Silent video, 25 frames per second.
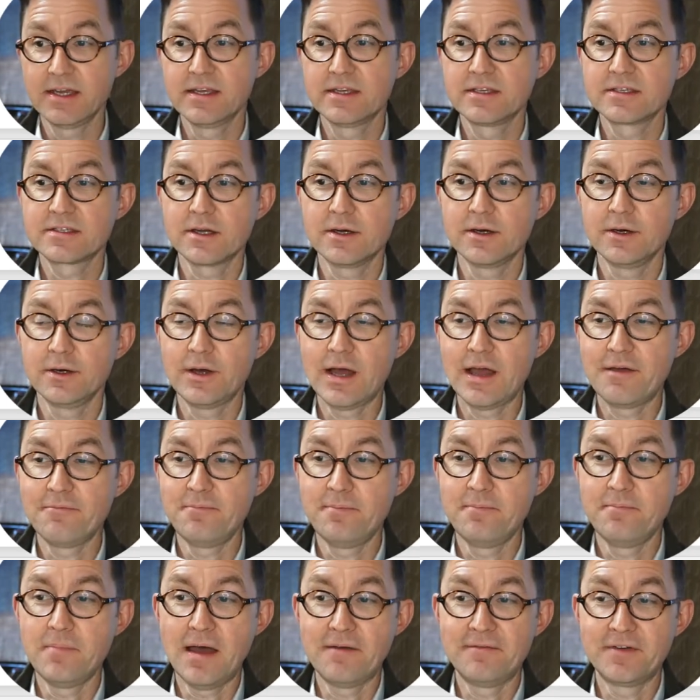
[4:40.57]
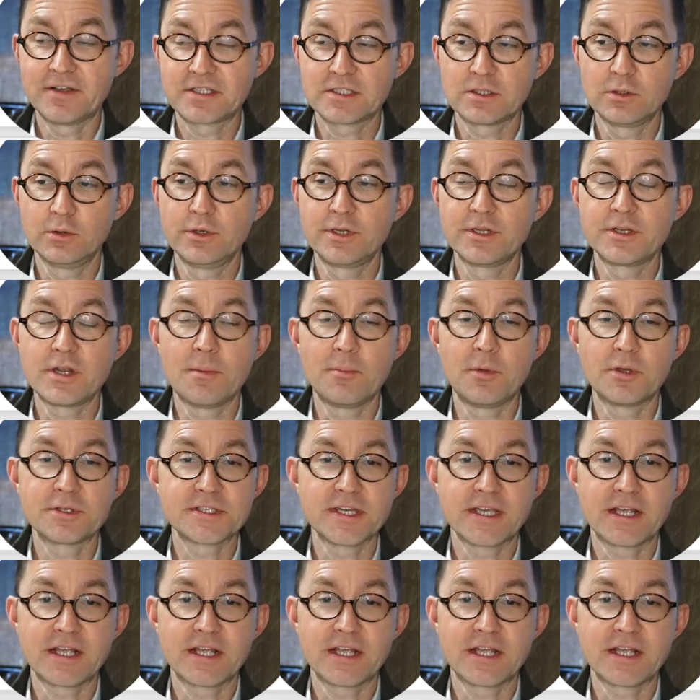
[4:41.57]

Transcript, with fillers: So I've, I've excluded almost